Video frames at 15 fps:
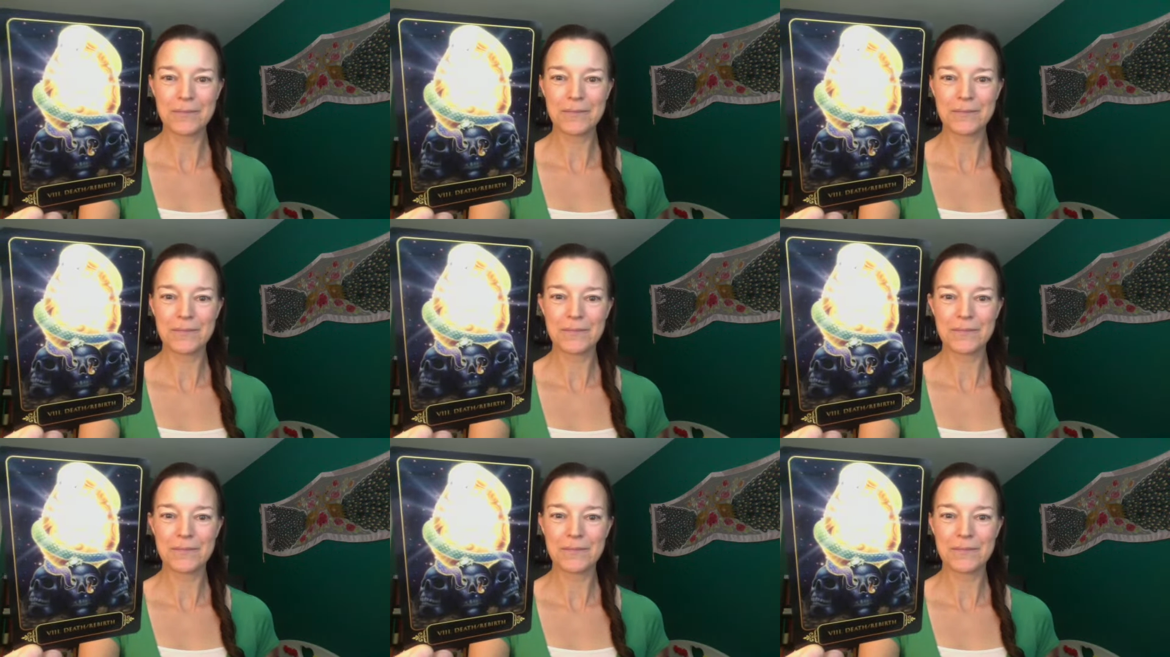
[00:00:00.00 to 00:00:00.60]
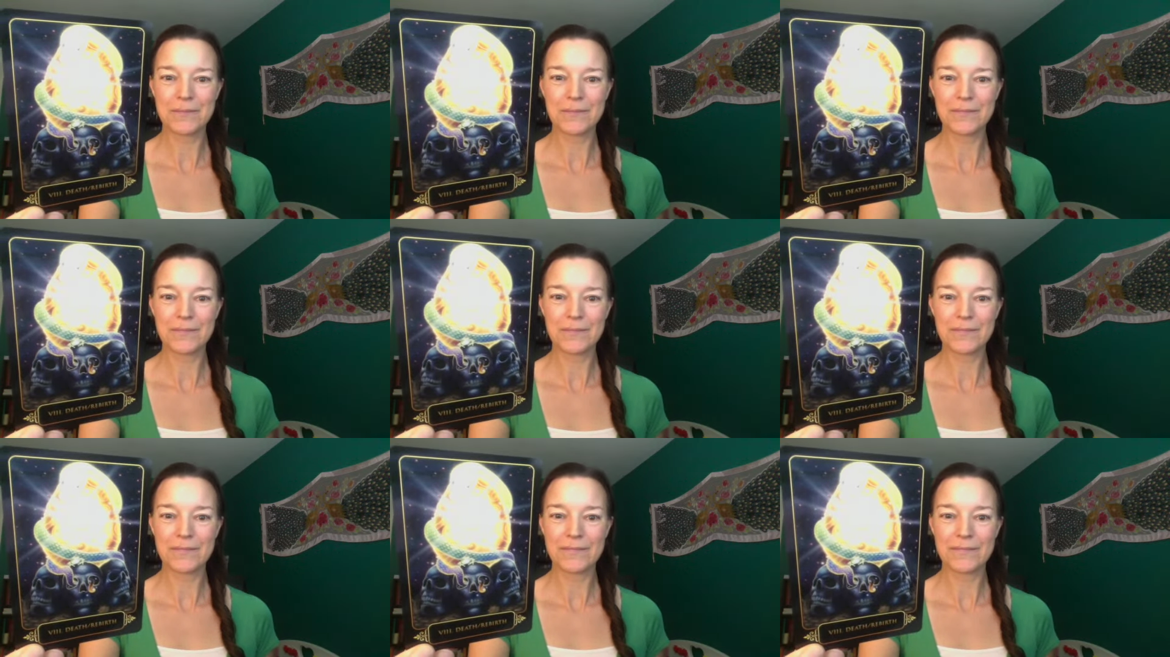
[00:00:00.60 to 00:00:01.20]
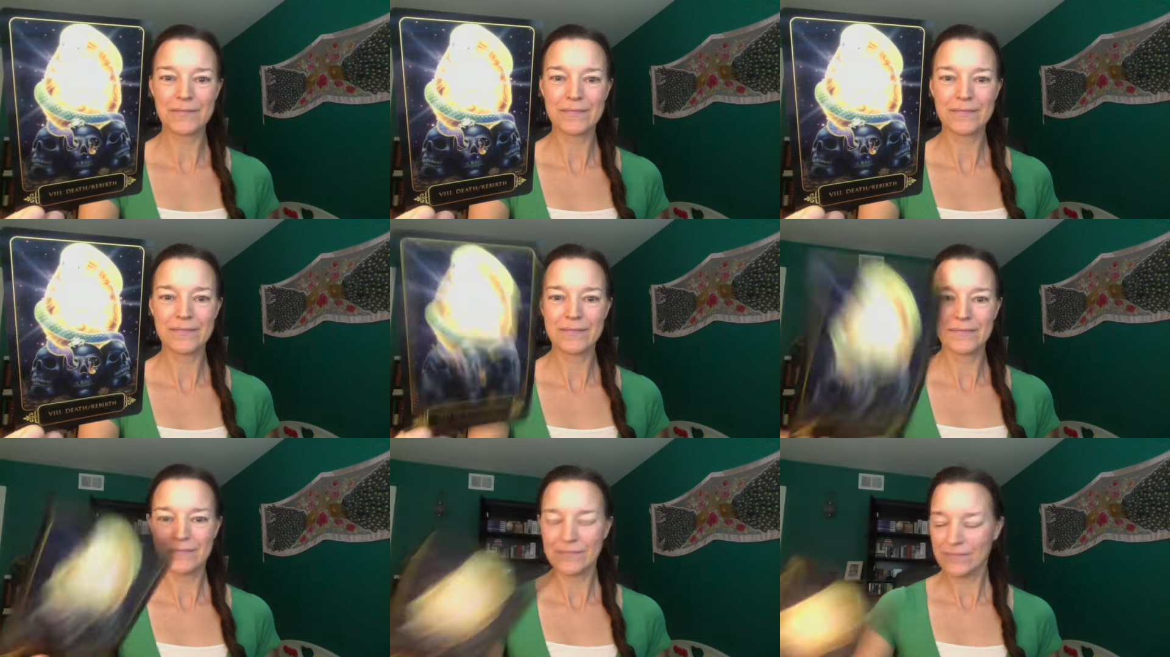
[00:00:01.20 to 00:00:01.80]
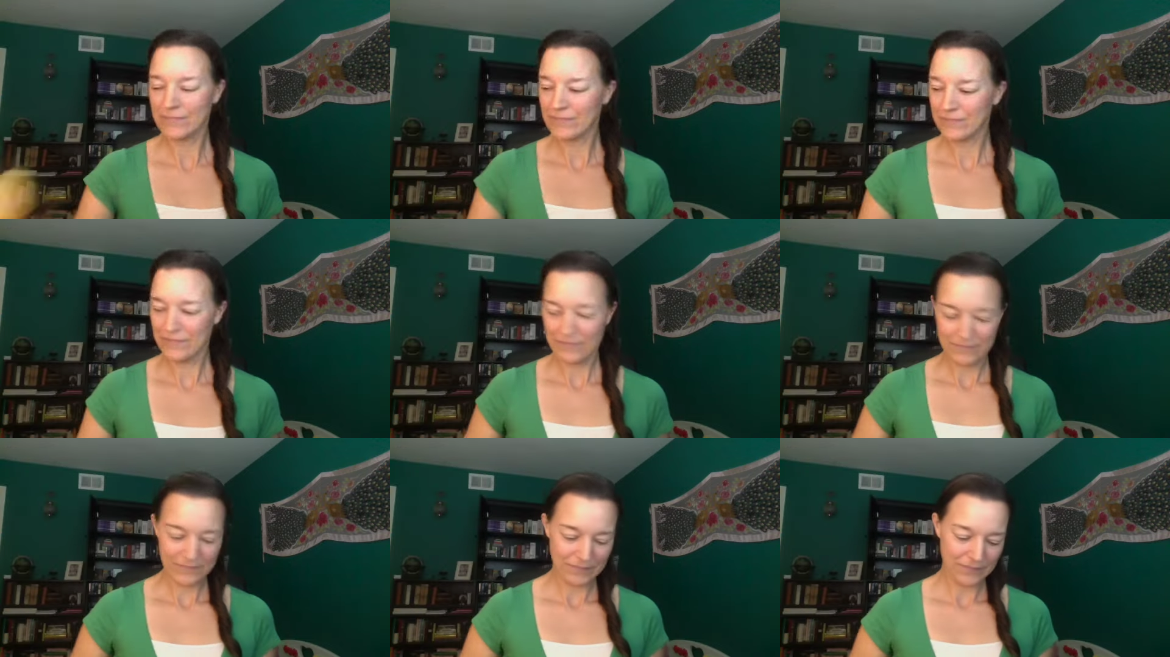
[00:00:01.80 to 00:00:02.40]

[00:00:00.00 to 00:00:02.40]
Nobody speaks.